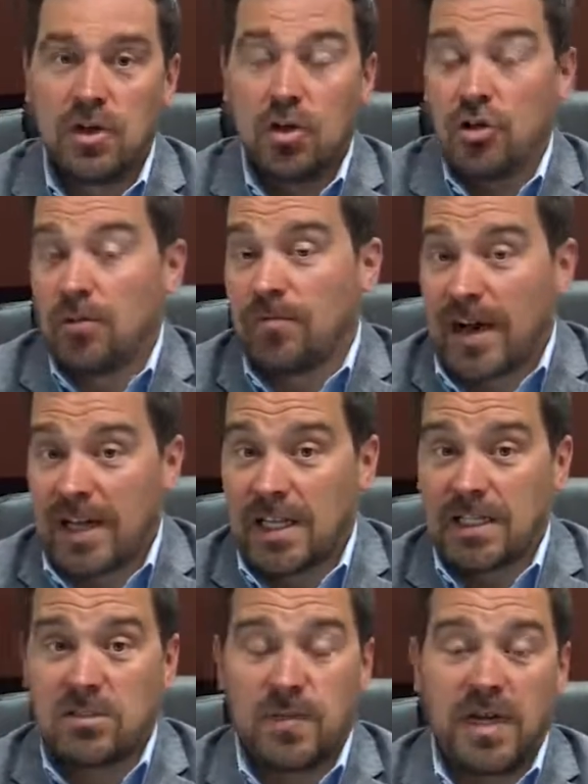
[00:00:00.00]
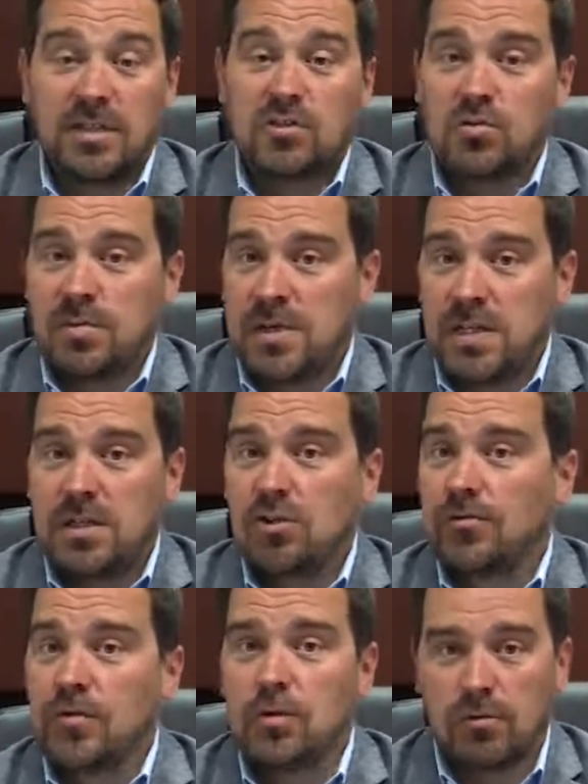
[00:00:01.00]
Your final expense would be
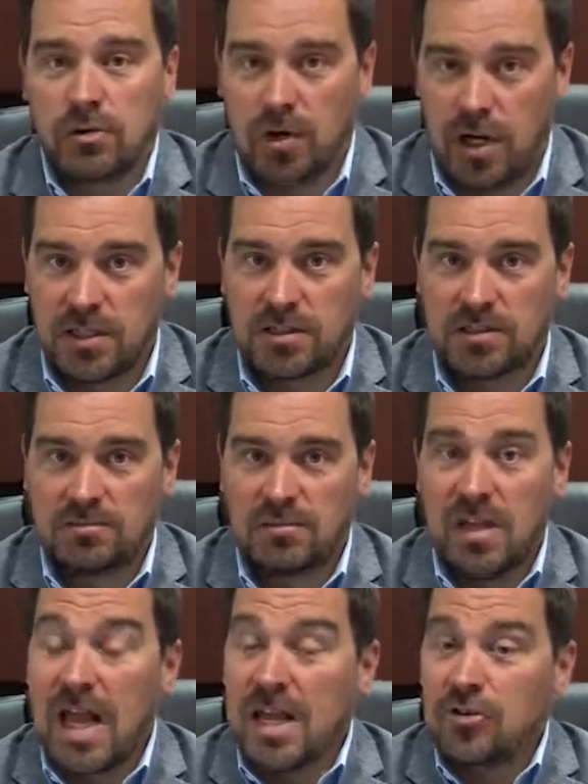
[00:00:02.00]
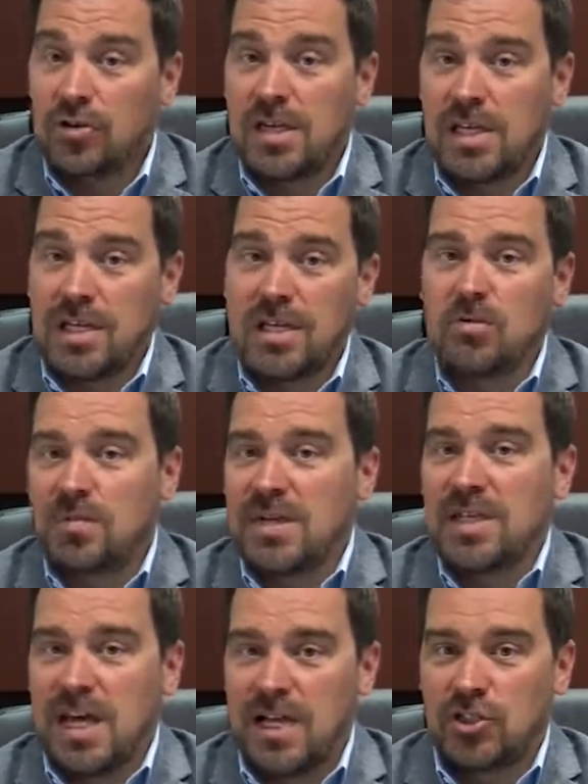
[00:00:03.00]
your funeral costs, and your E would be
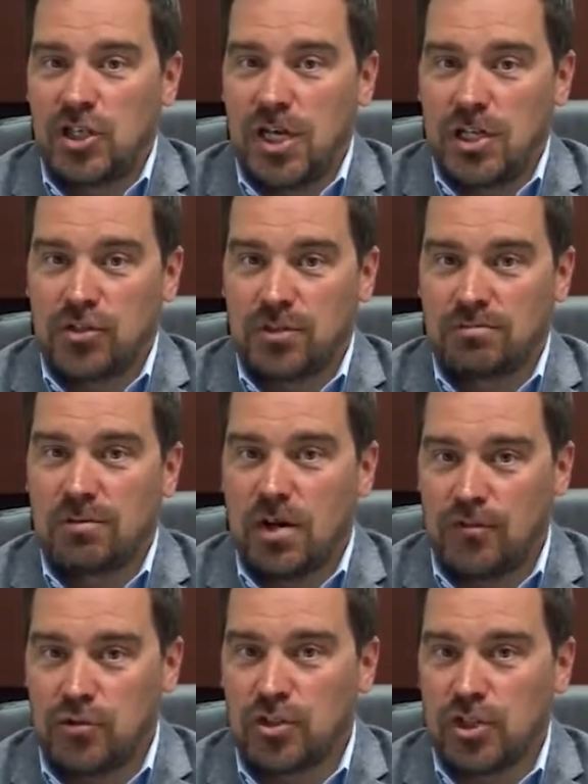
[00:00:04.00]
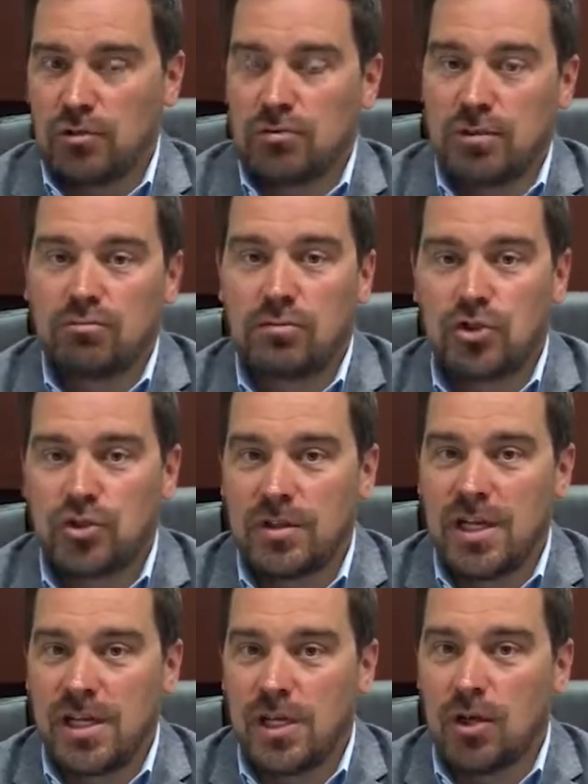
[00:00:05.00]
the education of your children should
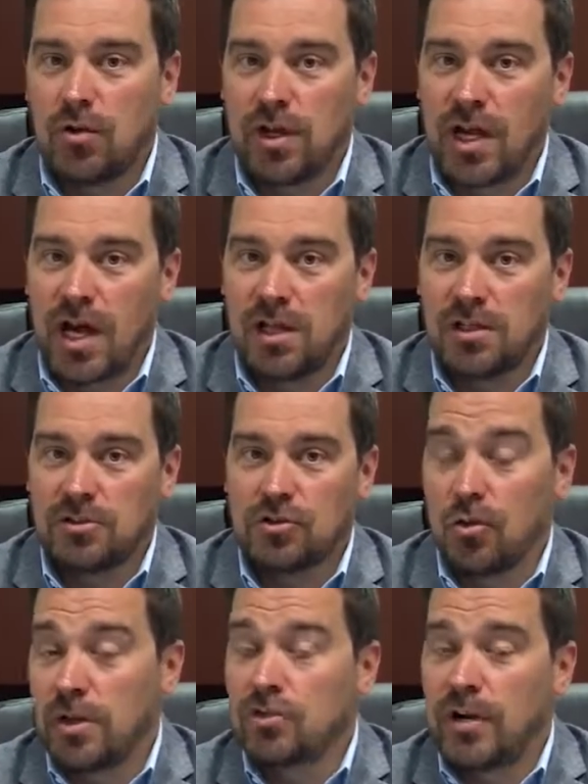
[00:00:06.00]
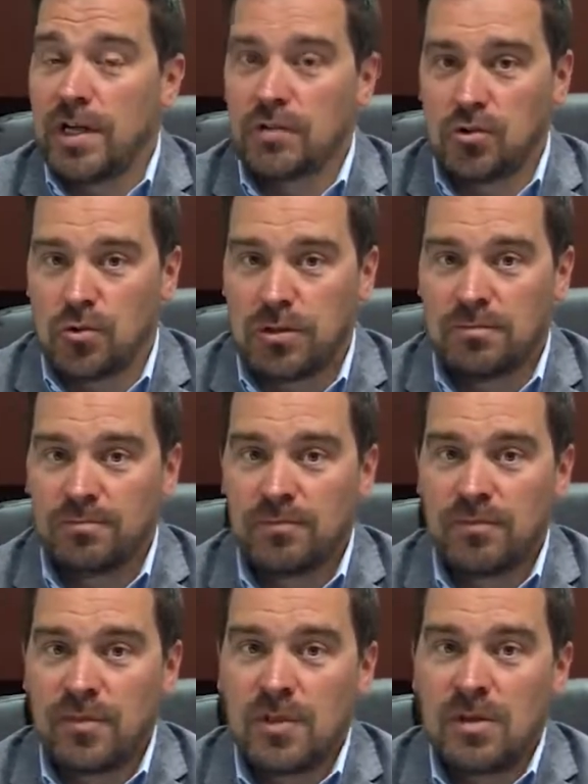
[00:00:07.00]
they need to go to college or a trade school.
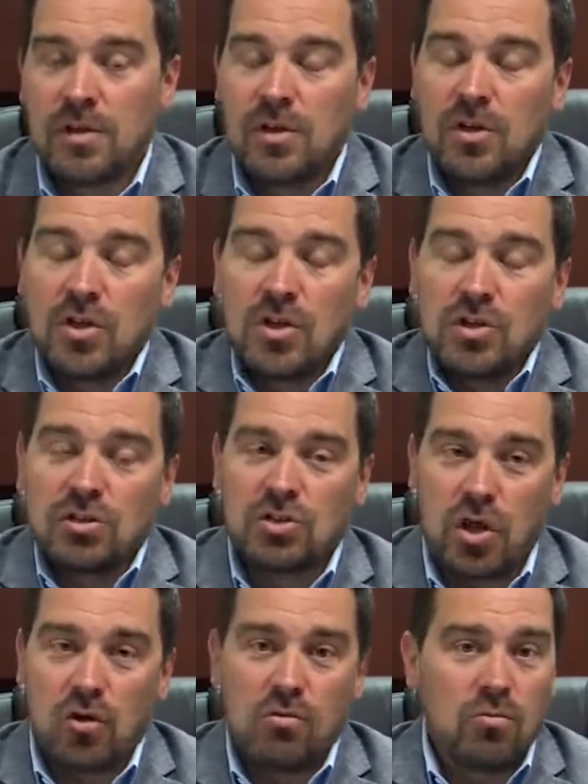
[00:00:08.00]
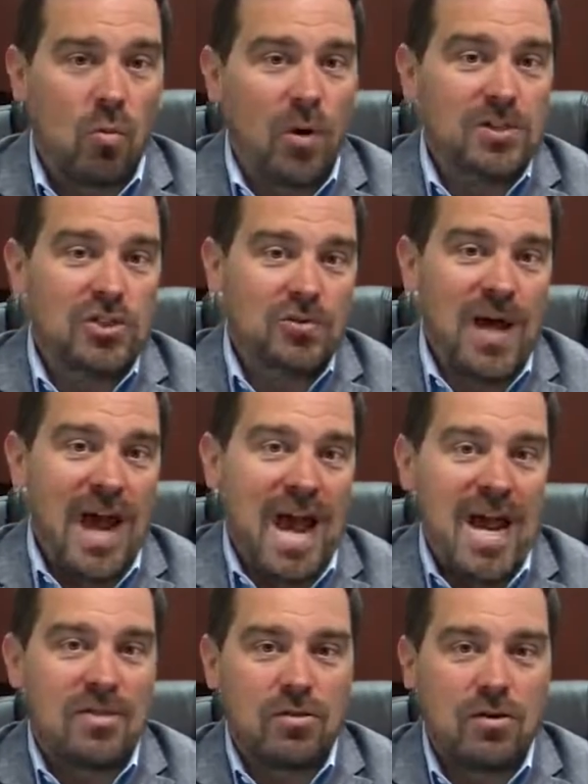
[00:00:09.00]
So once you
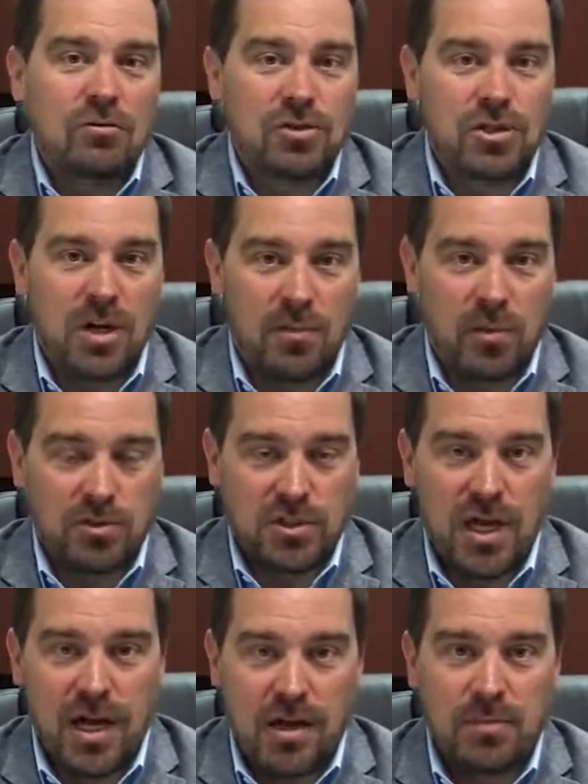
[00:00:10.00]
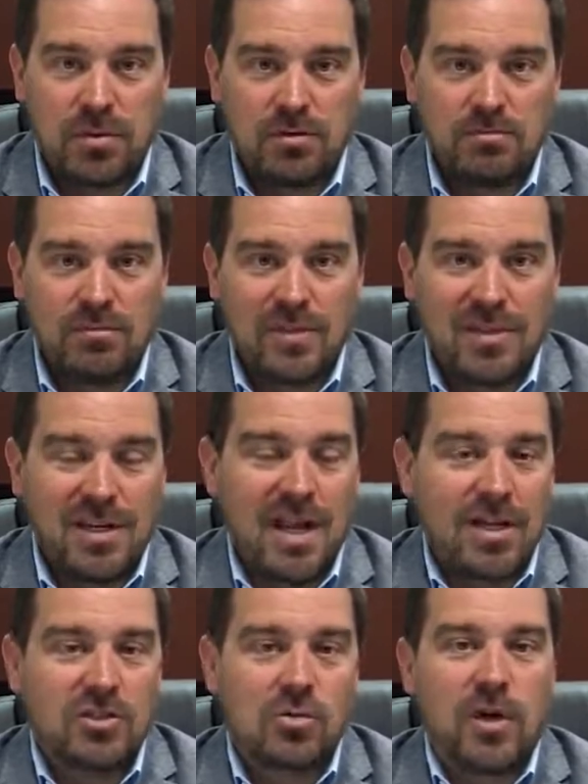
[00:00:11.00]
add those numbers up, the
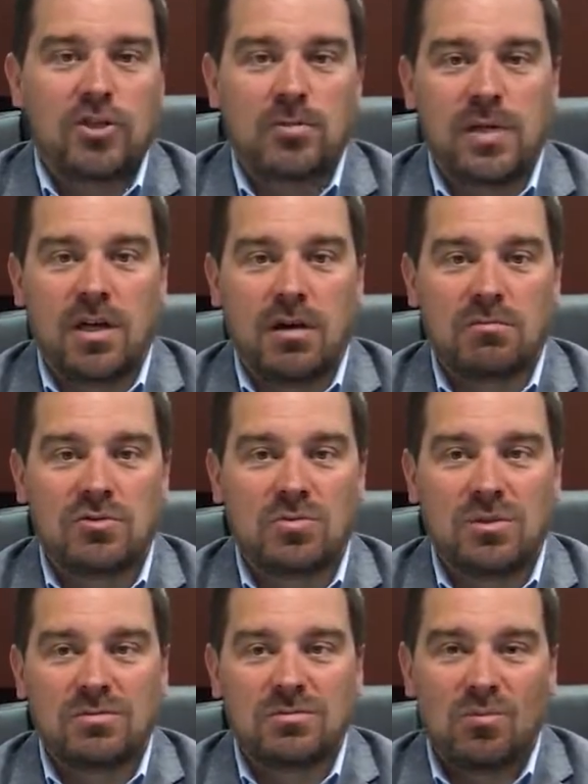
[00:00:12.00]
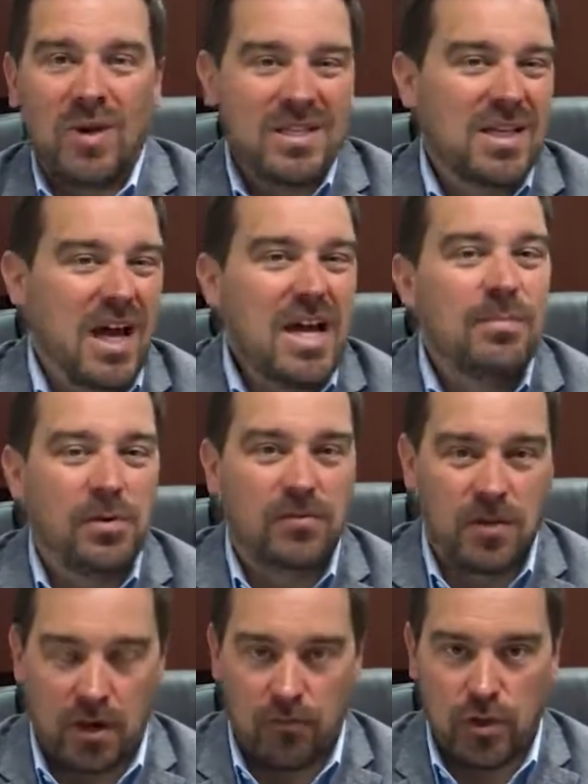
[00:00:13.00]
next question becomes, well, what type of
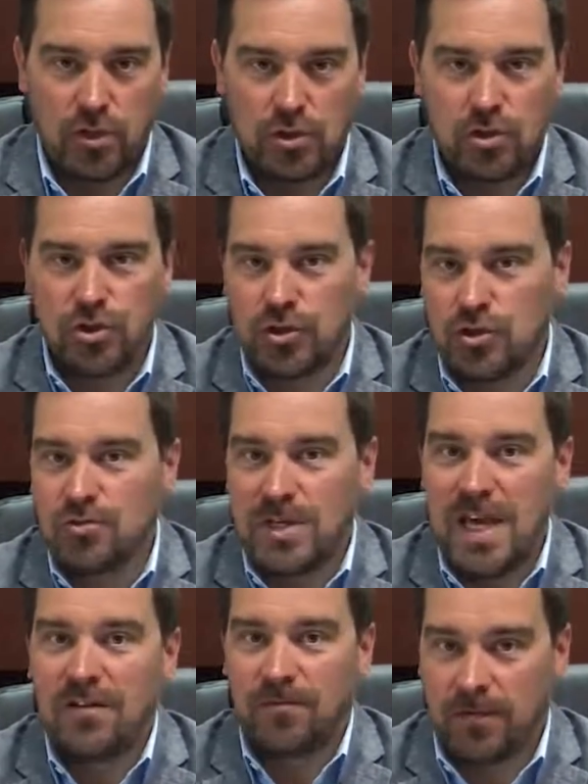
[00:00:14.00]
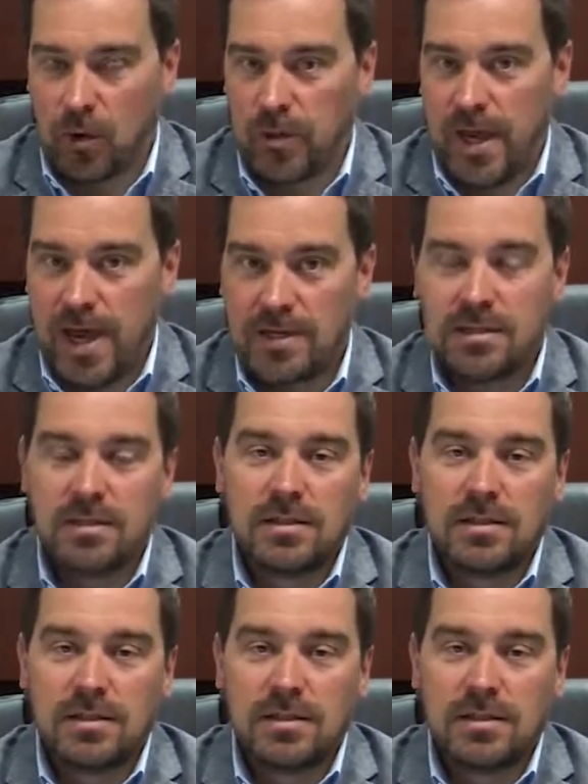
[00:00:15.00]
coverage should you get for that?